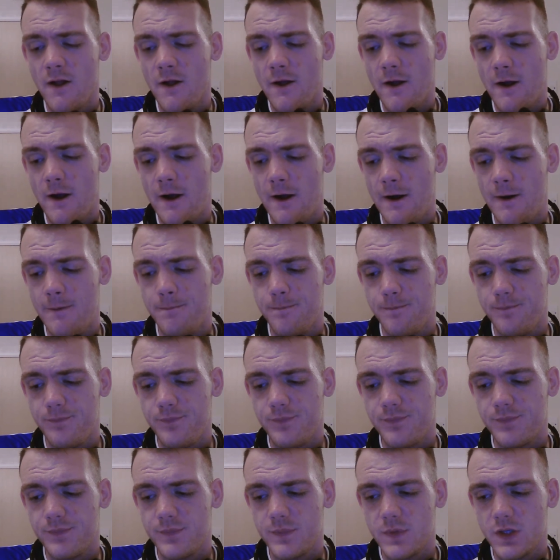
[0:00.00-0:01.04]

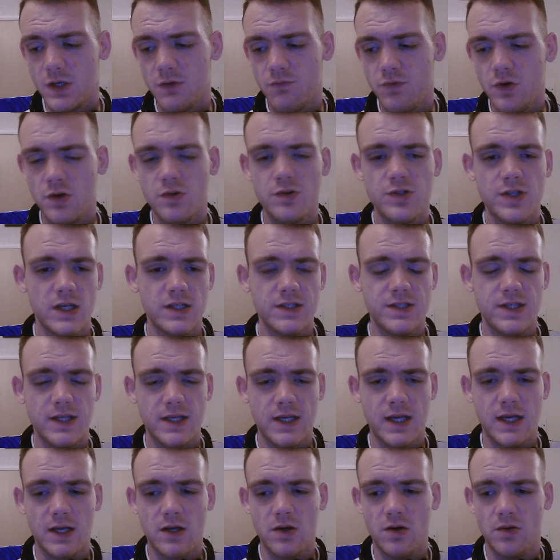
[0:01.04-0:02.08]
Real chance to
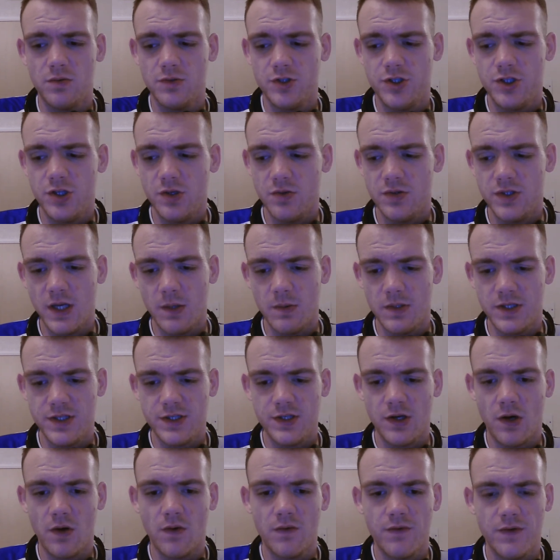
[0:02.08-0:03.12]
kick on Tuesday with
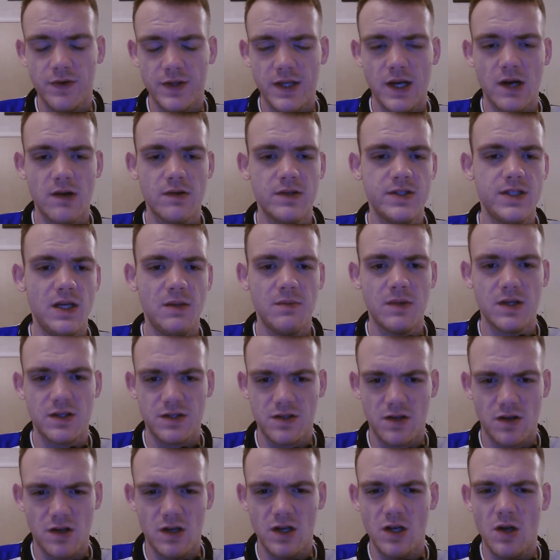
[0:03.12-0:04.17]
Salford. They're a team that's
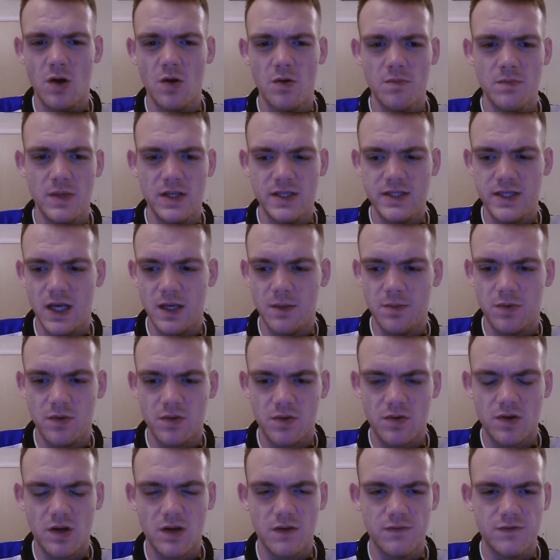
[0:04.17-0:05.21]
kind of lower mid-table,
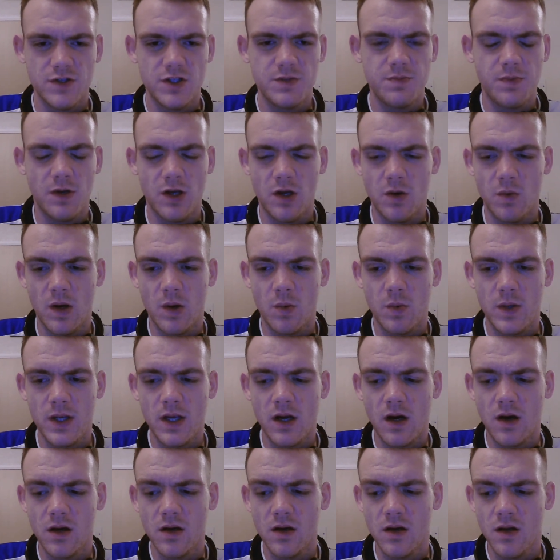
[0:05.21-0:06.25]
kind of just below where we
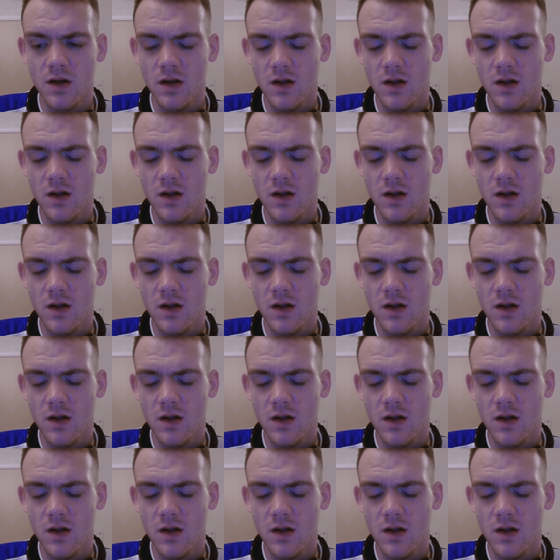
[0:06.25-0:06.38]
are.